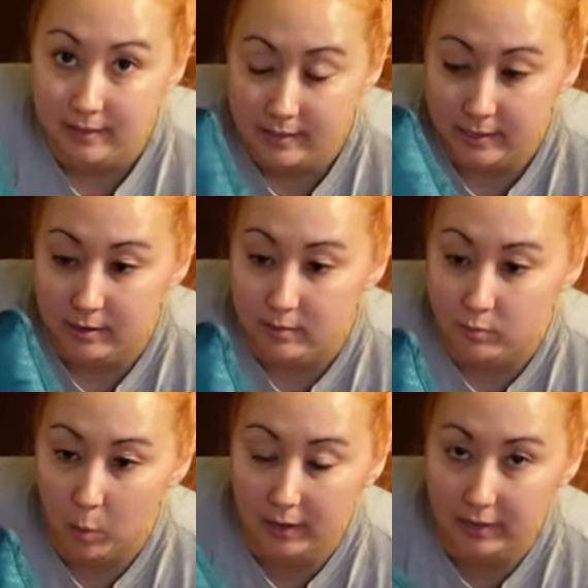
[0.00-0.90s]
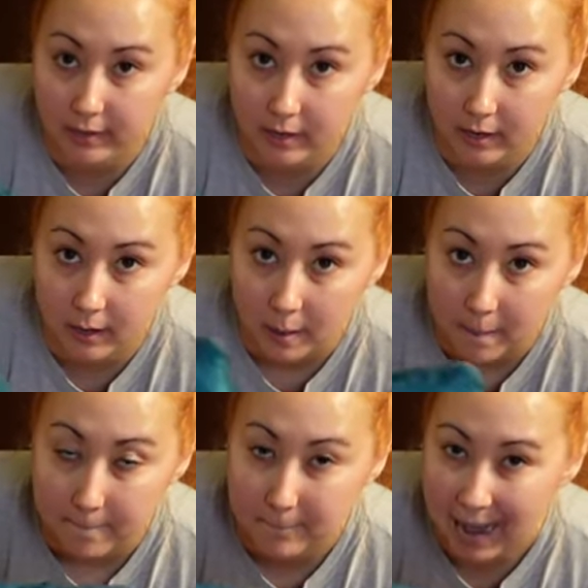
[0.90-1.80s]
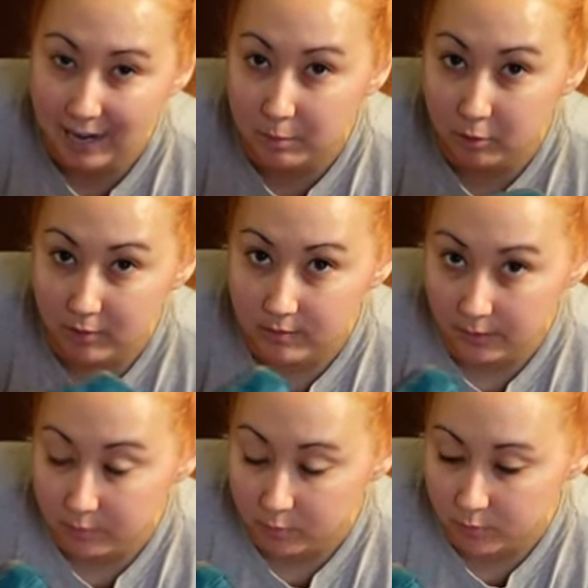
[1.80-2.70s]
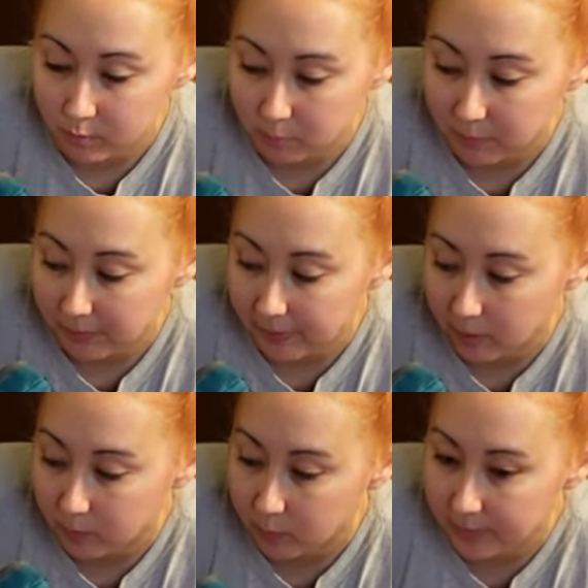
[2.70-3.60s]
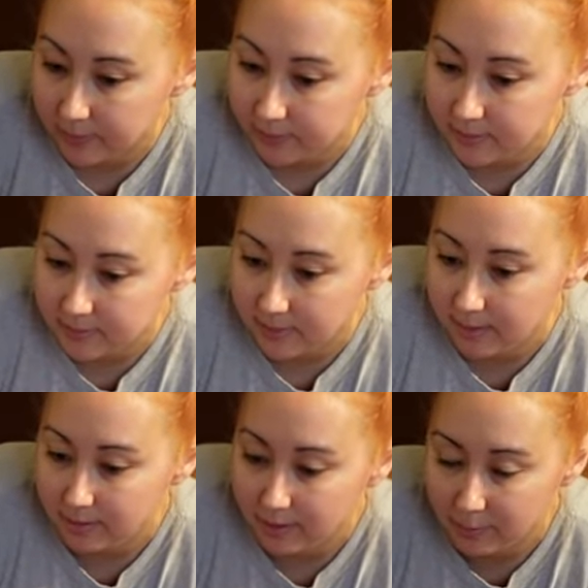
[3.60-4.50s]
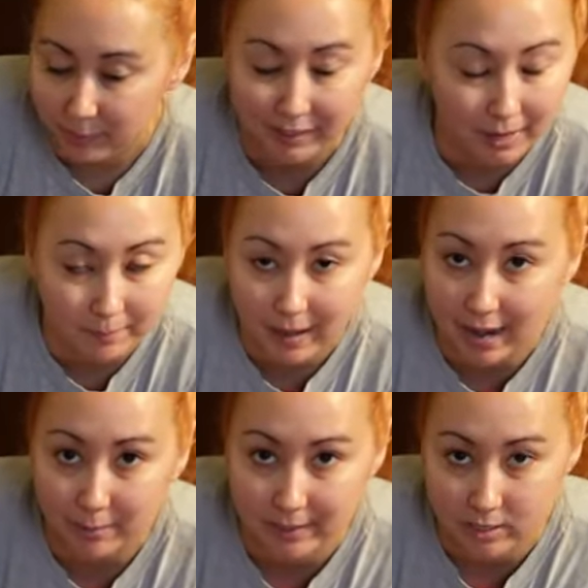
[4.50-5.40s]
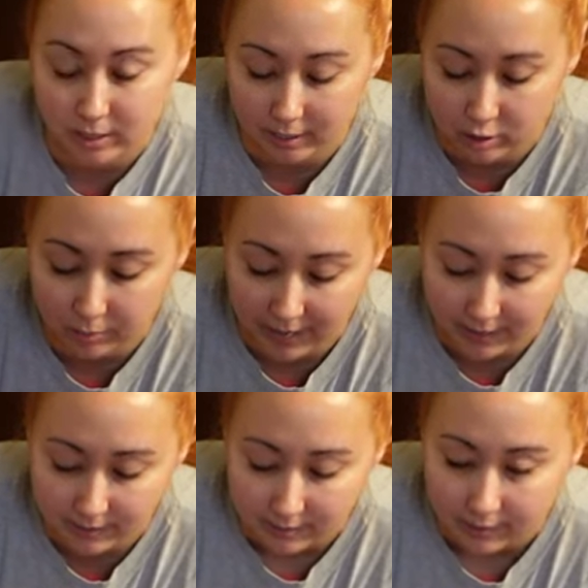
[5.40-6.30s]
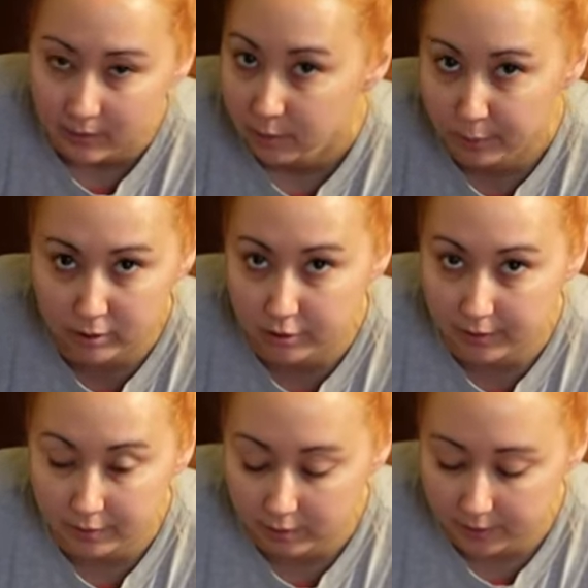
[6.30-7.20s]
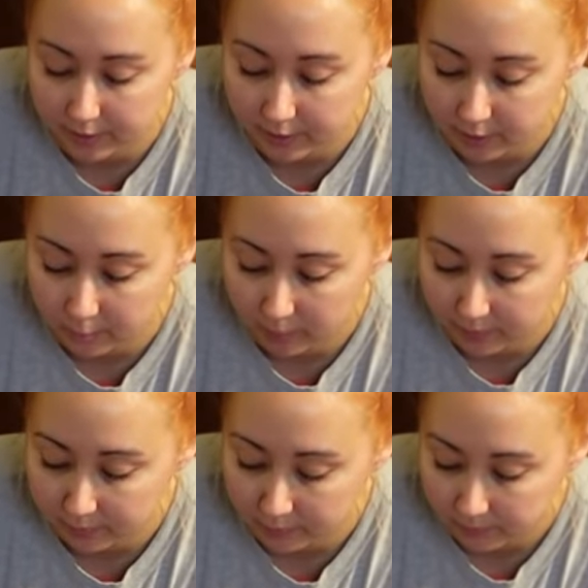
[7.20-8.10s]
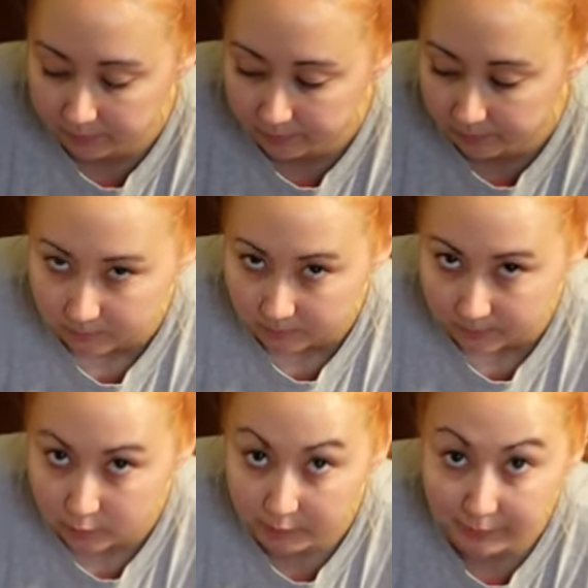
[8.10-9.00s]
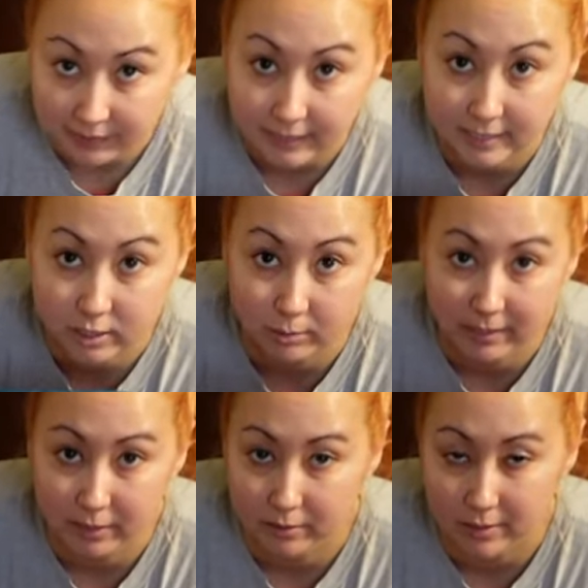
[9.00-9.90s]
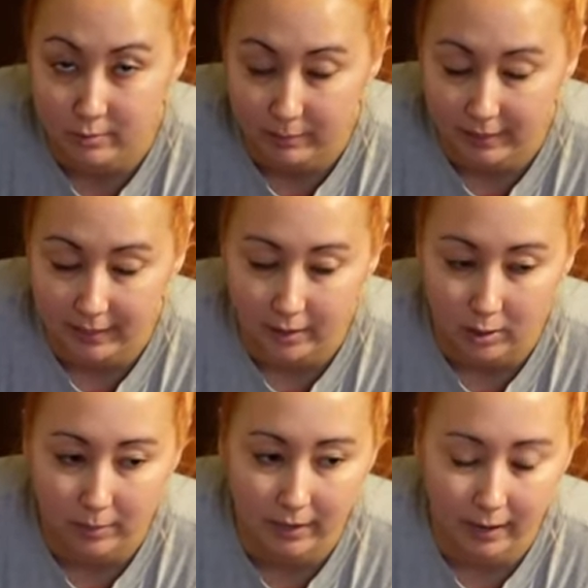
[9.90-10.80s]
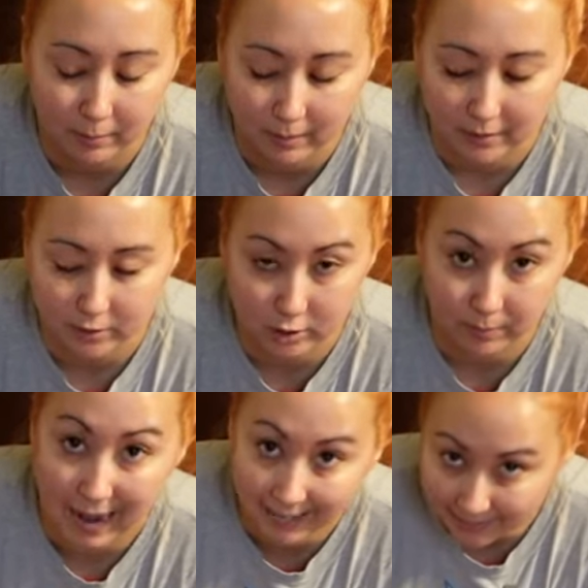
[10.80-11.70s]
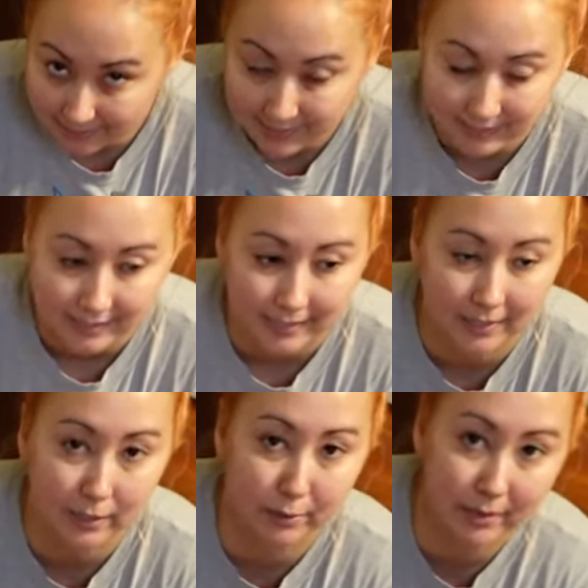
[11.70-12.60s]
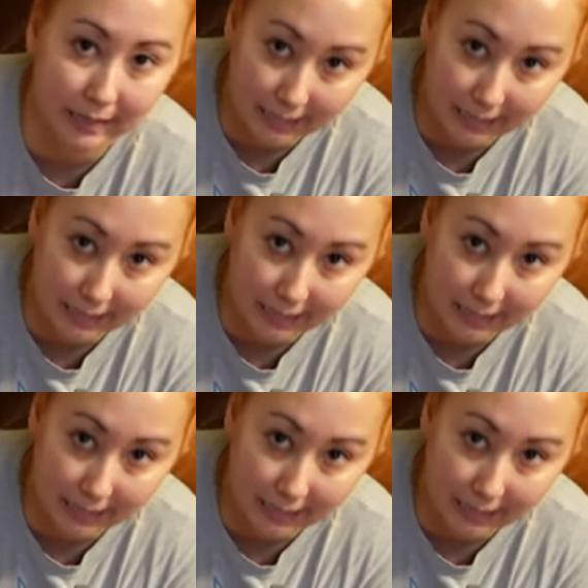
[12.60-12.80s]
this 40 liter packable duffel, so we're planning on bringing this, and then when we come back, we can check two bags, throw our dirty laundry in here or whatever. So if we really need to, we can use this from the get-go, but I would rather just pack it and then use it